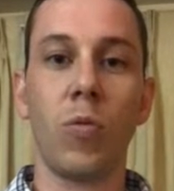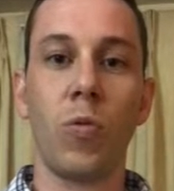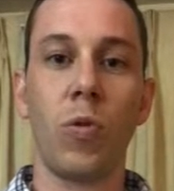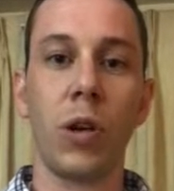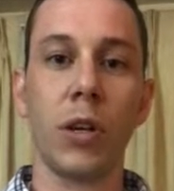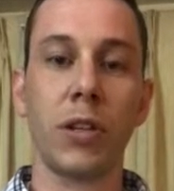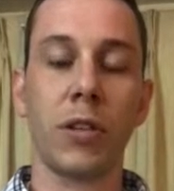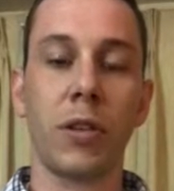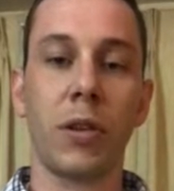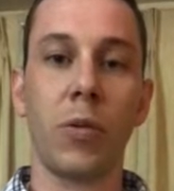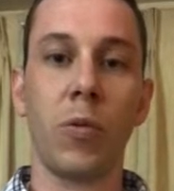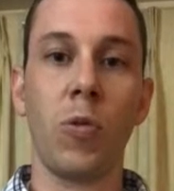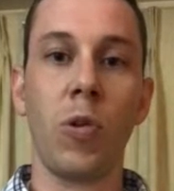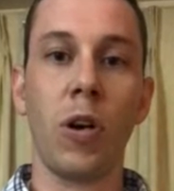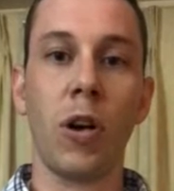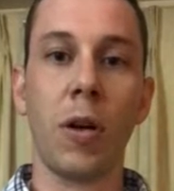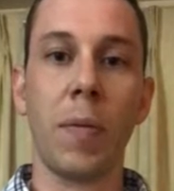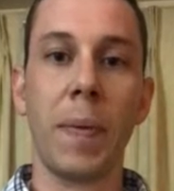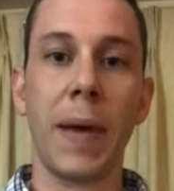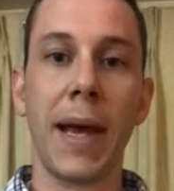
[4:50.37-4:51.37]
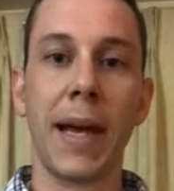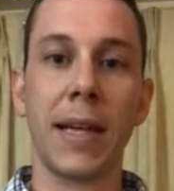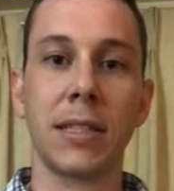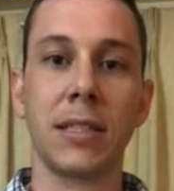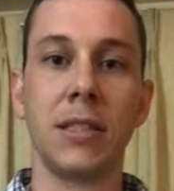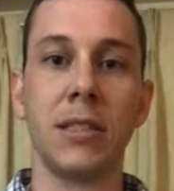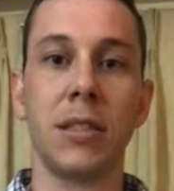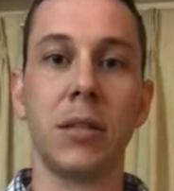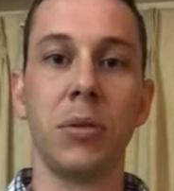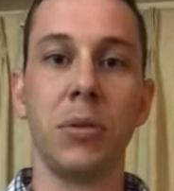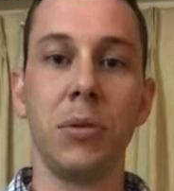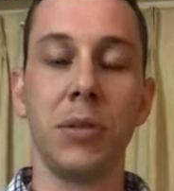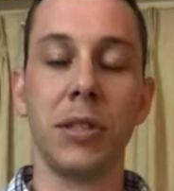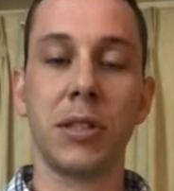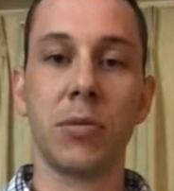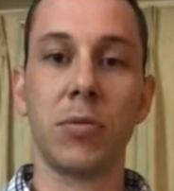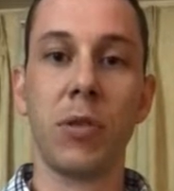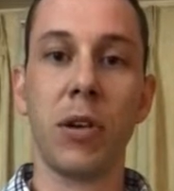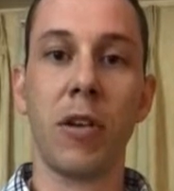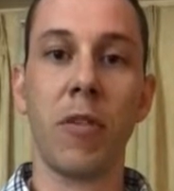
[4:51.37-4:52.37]
once the water passes through
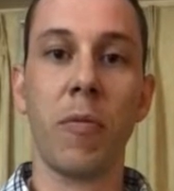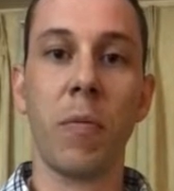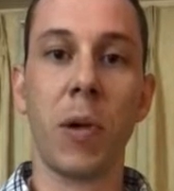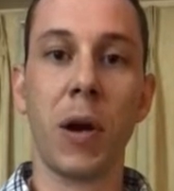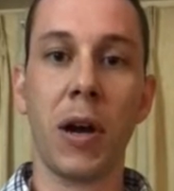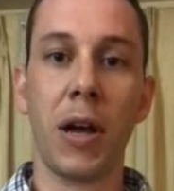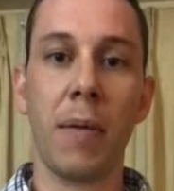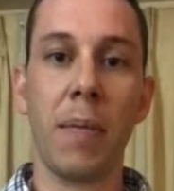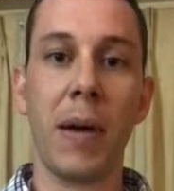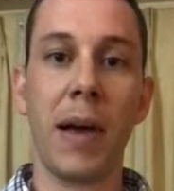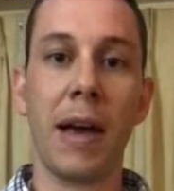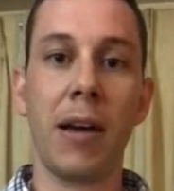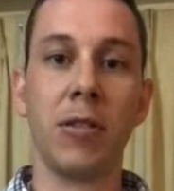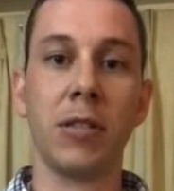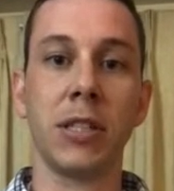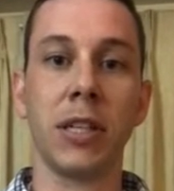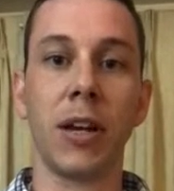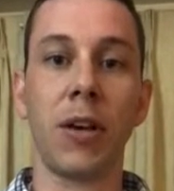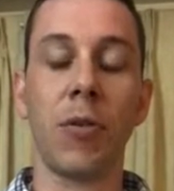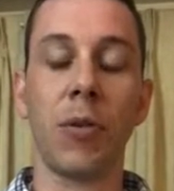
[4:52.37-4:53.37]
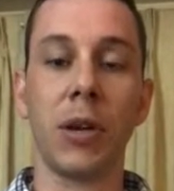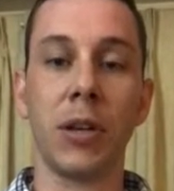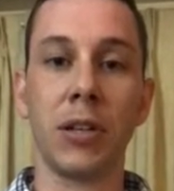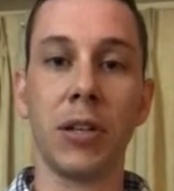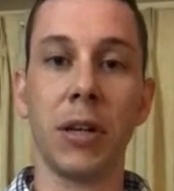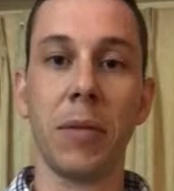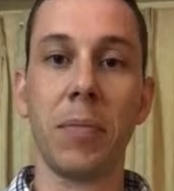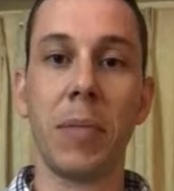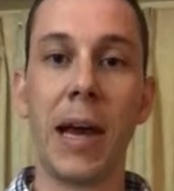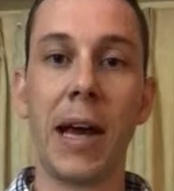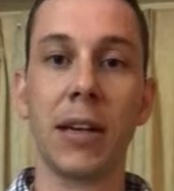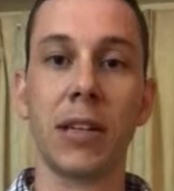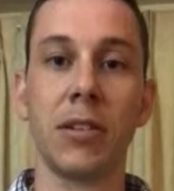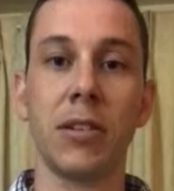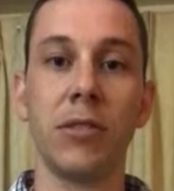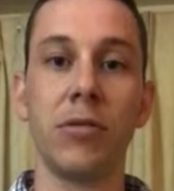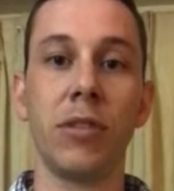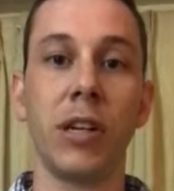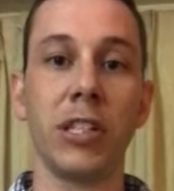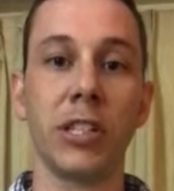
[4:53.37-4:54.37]
this run of pipe, how is it going to get back
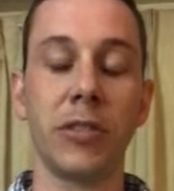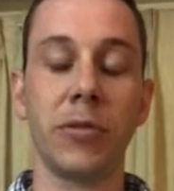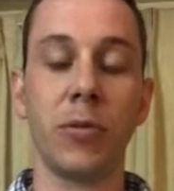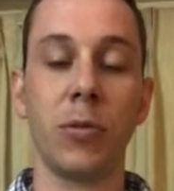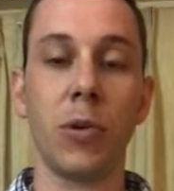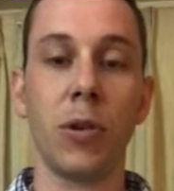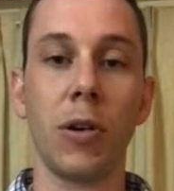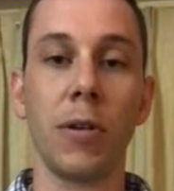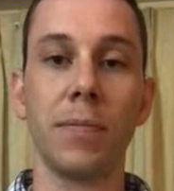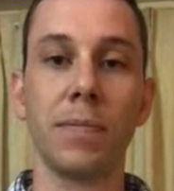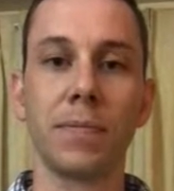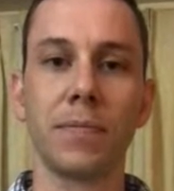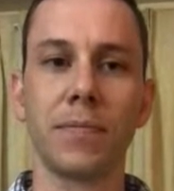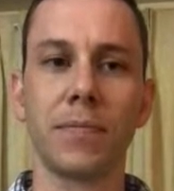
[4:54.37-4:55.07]
to the reservoir?